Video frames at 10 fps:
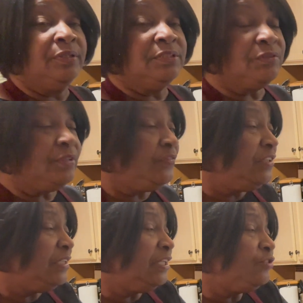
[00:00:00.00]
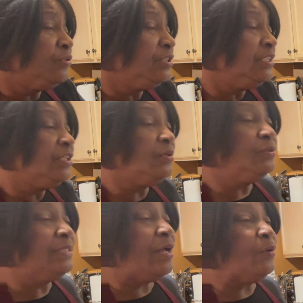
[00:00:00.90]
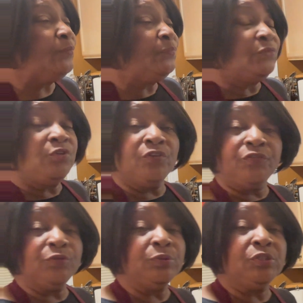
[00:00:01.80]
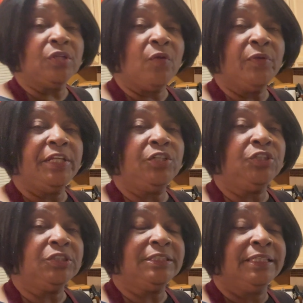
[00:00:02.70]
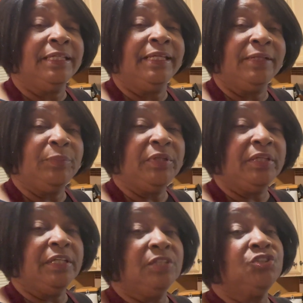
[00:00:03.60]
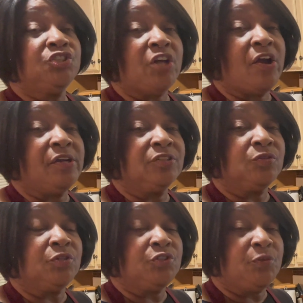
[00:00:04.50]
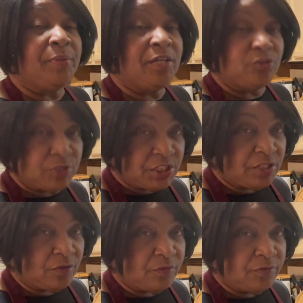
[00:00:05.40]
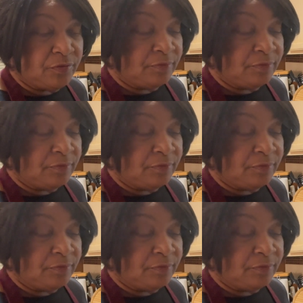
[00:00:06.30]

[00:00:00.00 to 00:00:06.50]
So if the electricity goes out, your food is already cooked in the jars on your pantry shelf.